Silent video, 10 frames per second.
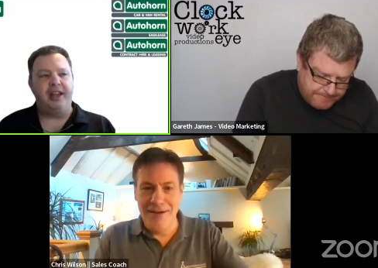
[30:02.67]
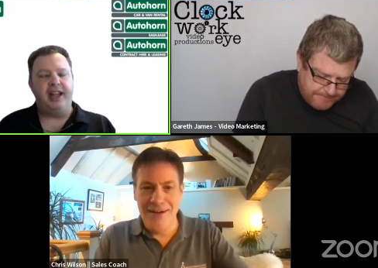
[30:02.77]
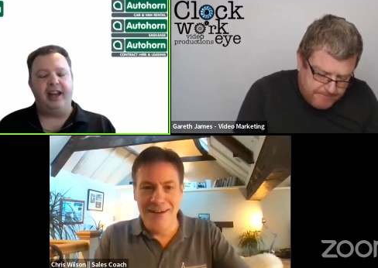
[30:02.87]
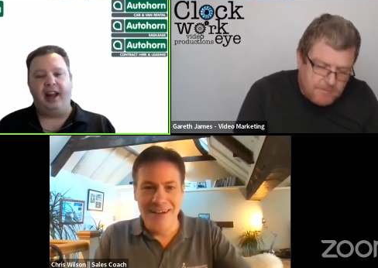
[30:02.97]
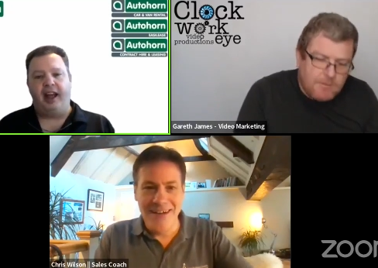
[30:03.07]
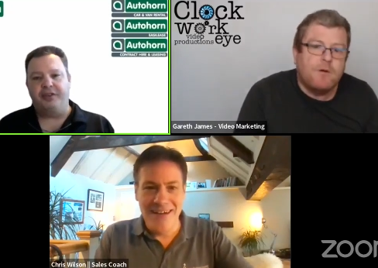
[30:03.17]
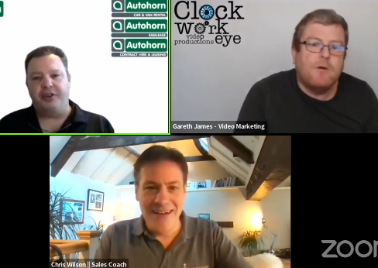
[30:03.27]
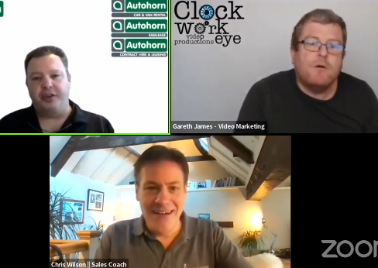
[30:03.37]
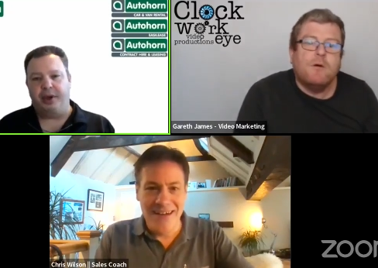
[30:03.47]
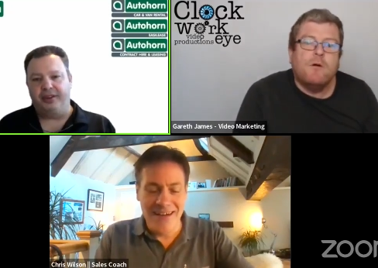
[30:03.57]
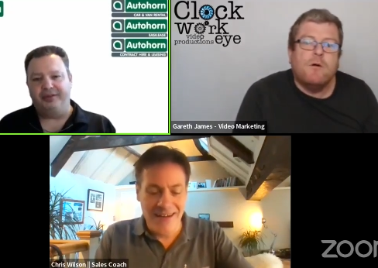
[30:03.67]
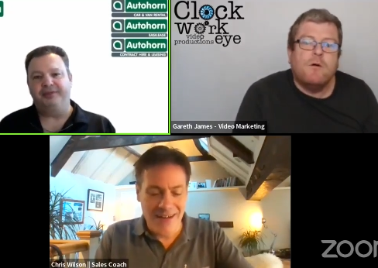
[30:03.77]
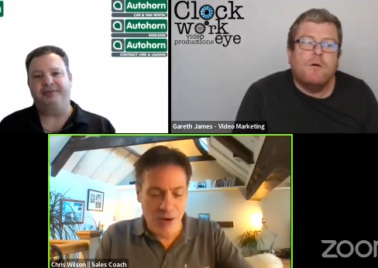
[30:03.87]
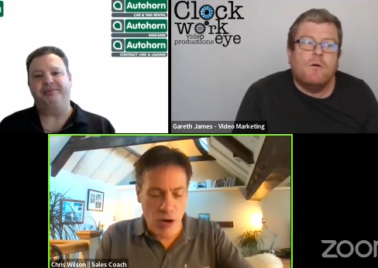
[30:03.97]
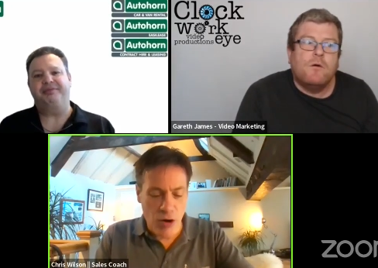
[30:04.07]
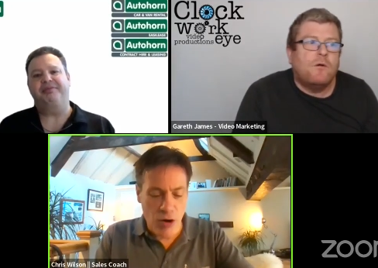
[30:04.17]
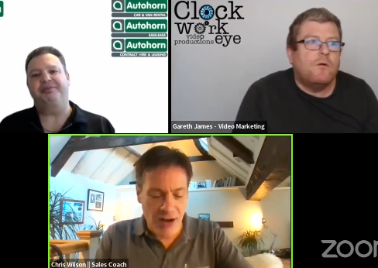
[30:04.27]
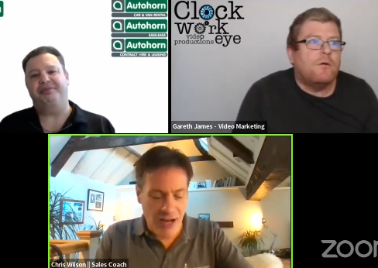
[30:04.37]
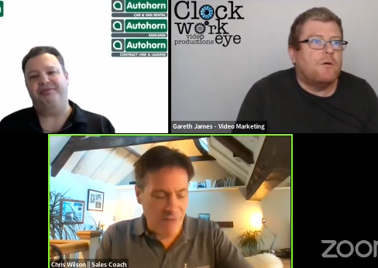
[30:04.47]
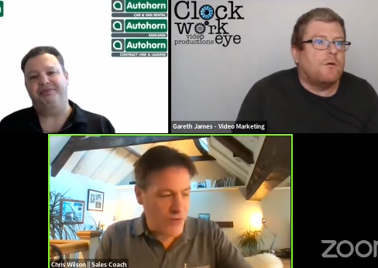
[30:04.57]
Speaker 1: daily lives as well.
Speaker 2: All right,
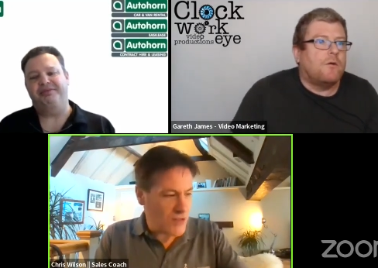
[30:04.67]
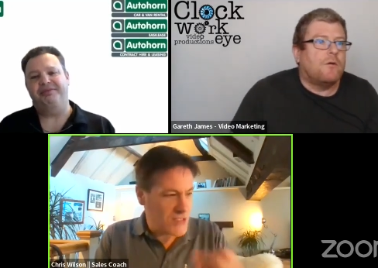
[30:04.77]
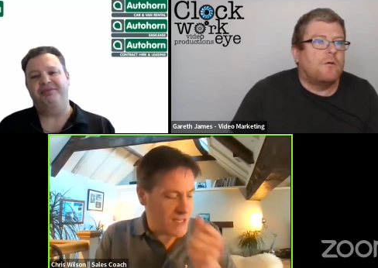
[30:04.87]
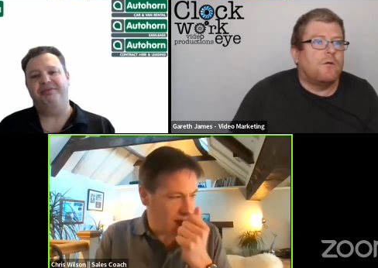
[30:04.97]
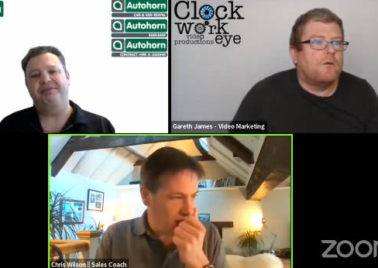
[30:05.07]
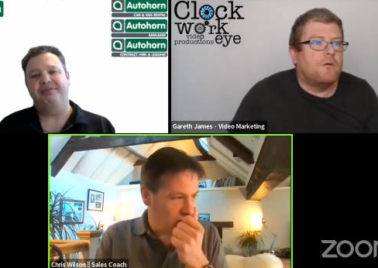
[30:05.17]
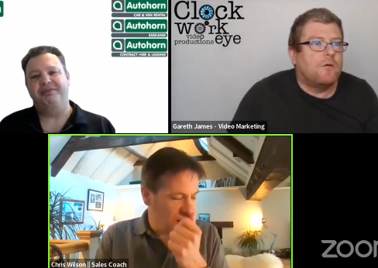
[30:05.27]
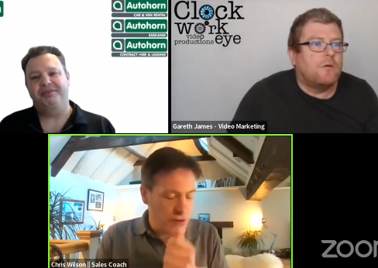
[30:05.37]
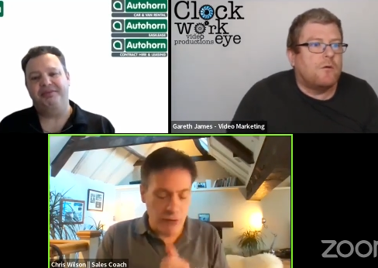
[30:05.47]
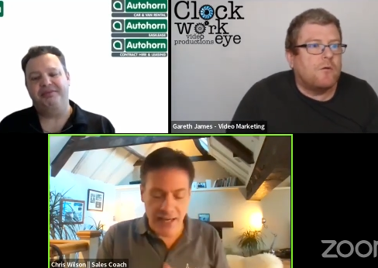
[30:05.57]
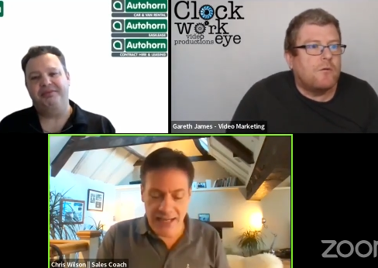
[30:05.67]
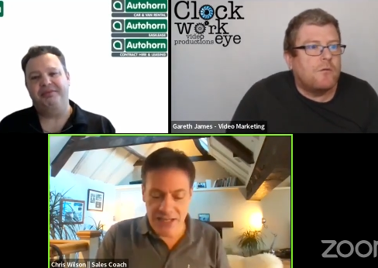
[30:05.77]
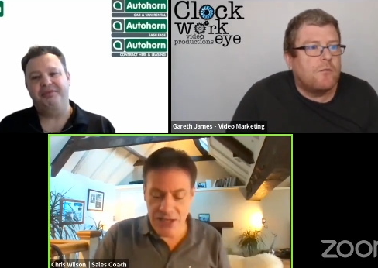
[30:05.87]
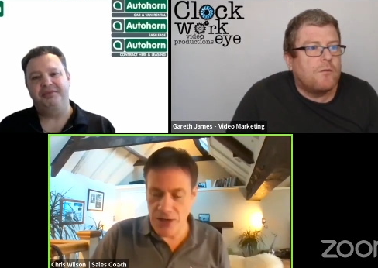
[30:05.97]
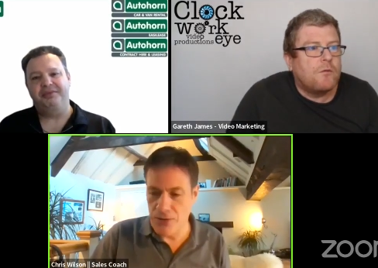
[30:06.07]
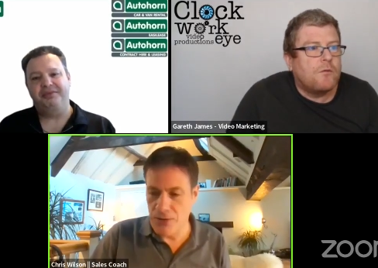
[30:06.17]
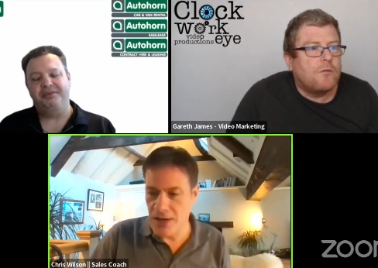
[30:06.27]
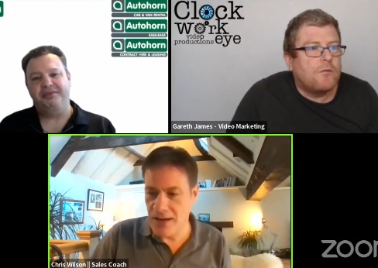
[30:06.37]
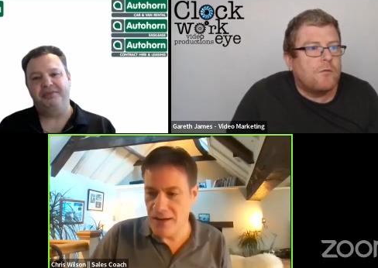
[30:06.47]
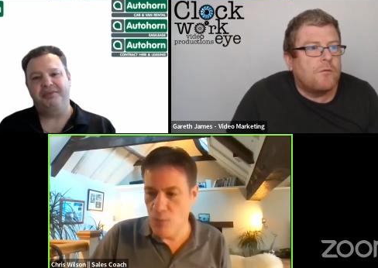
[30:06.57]
I've got uh, I've got a few here. So
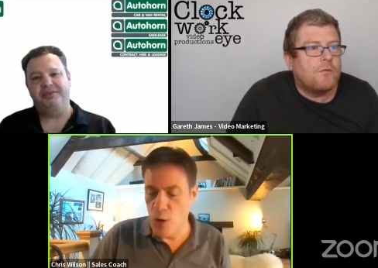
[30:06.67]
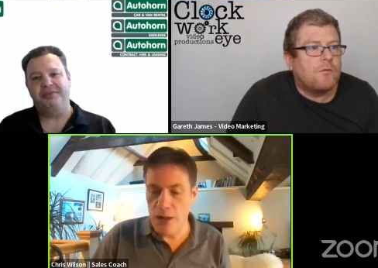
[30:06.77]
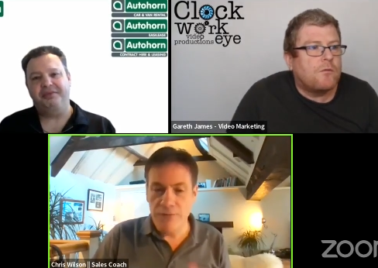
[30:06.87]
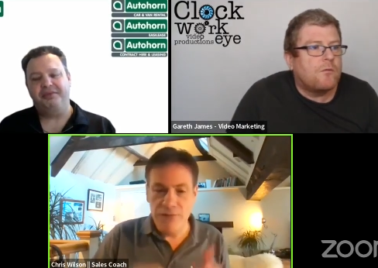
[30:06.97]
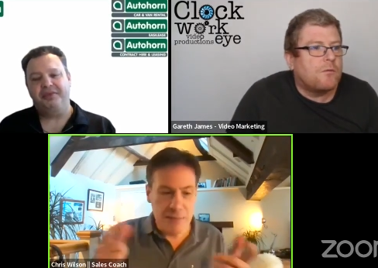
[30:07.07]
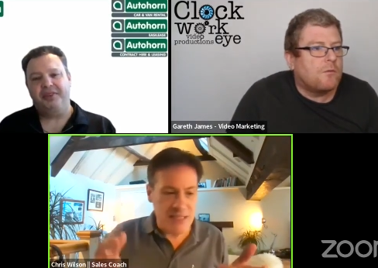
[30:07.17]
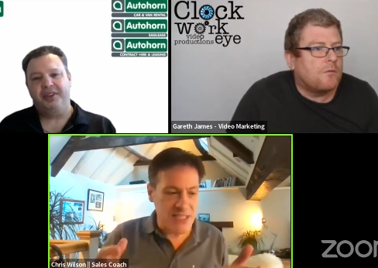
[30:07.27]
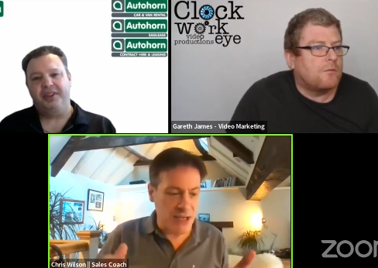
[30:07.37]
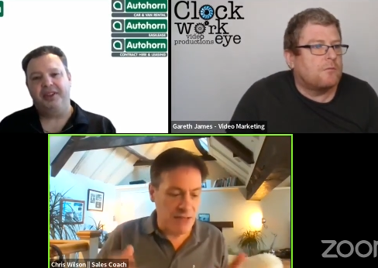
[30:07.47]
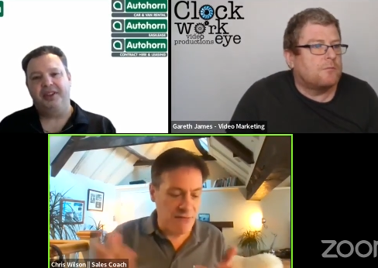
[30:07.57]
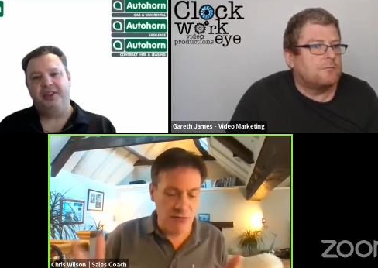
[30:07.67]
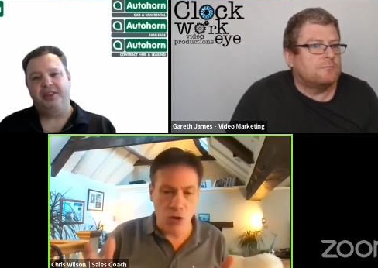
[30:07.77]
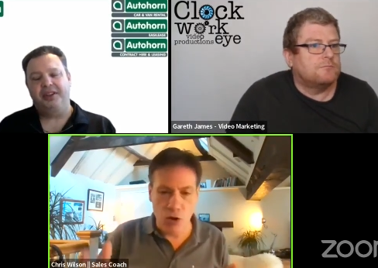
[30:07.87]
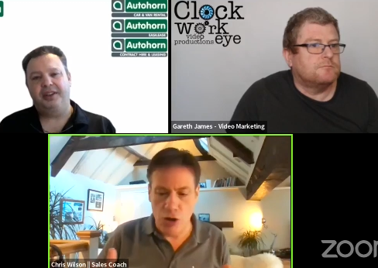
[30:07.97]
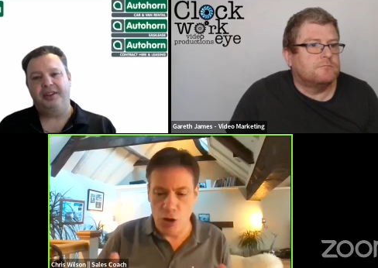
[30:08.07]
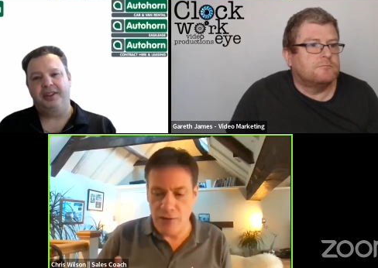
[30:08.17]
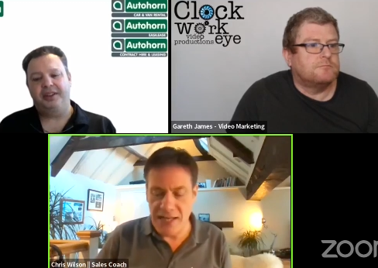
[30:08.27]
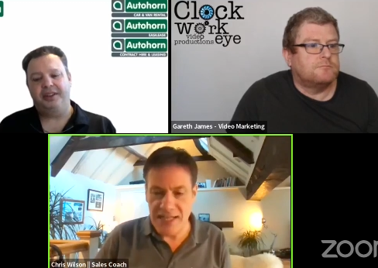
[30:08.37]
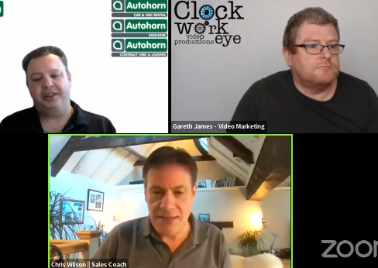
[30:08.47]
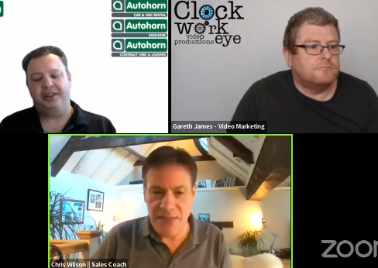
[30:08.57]
uh, one for the business owner, if you've not got it
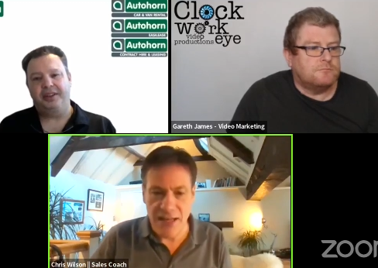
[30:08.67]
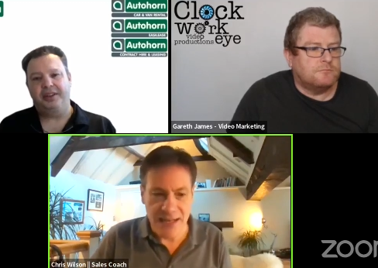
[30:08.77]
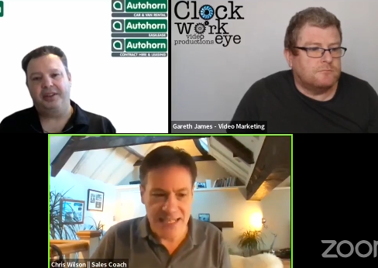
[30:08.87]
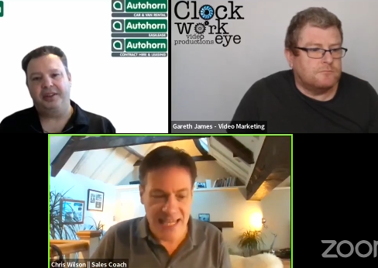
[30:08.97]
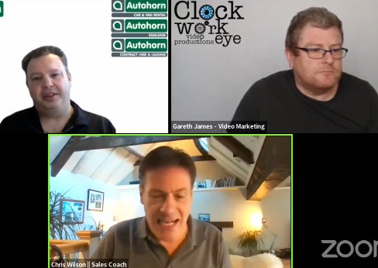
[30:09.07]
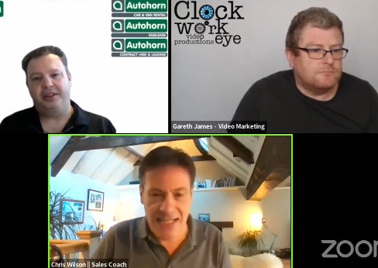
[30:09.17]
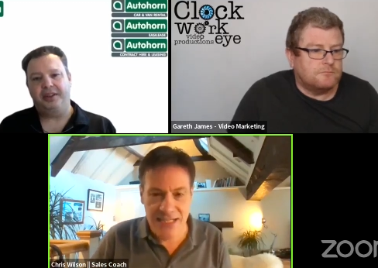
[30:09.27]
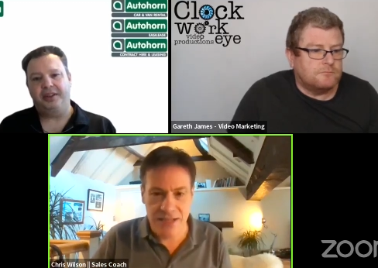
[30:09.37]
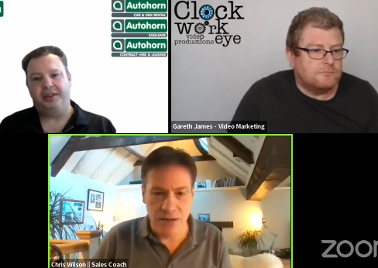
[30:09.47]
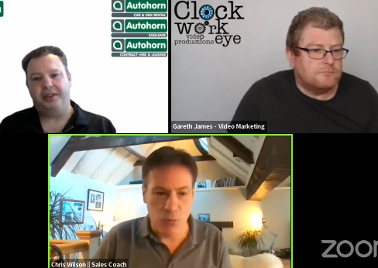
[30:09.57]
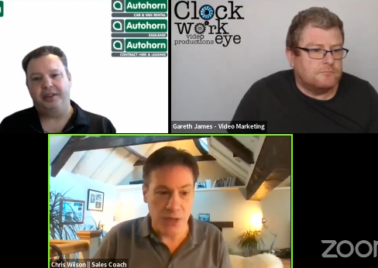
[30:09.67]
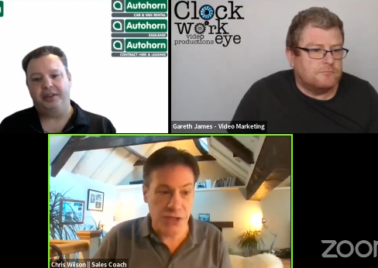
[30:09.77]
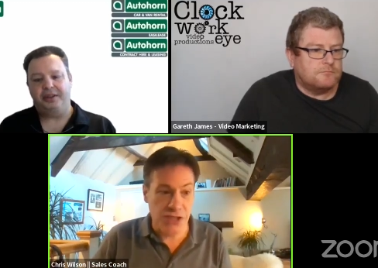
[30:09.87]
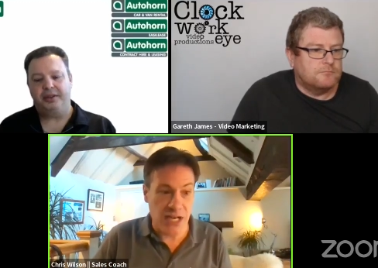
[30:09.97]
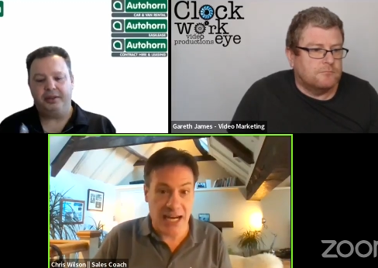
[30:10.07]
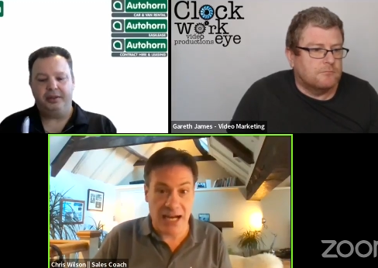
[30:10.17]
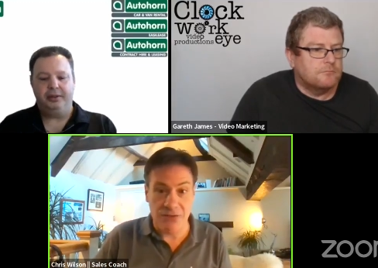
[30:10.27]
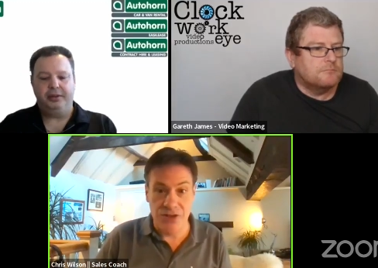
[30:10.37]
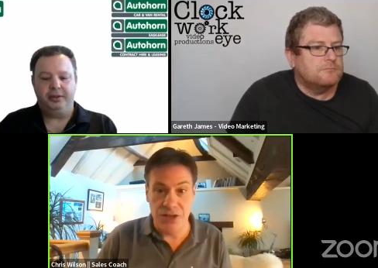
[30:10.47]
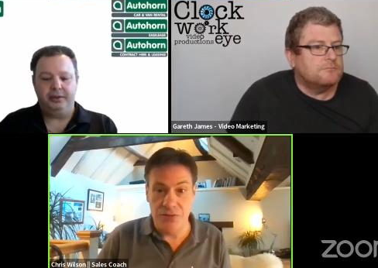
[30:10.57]
already, is something like Dext, which
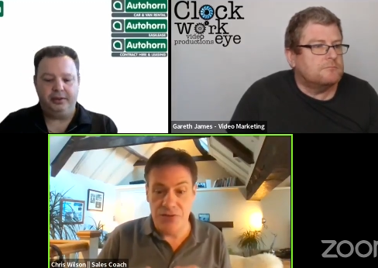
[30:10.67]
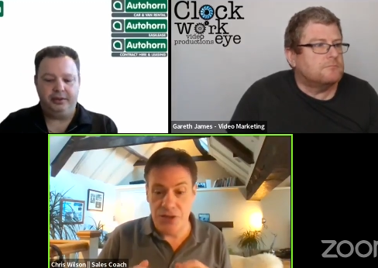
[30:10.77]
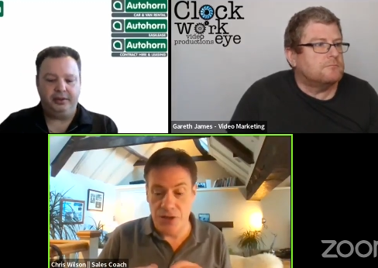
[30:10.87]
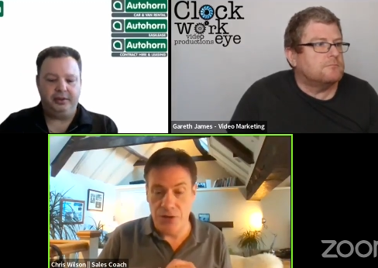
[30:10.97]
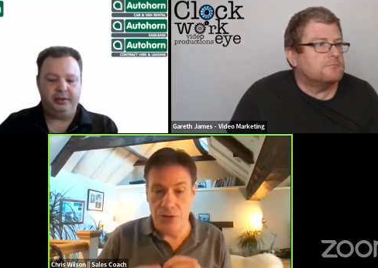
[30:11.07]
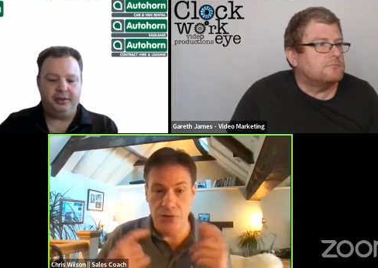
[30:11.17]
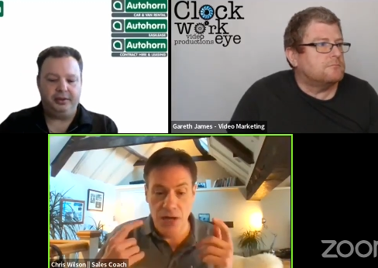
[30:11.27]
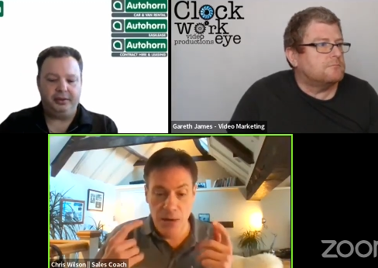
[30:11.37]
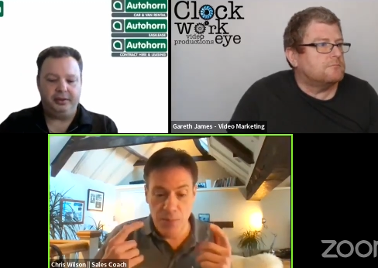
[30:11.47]
allows you to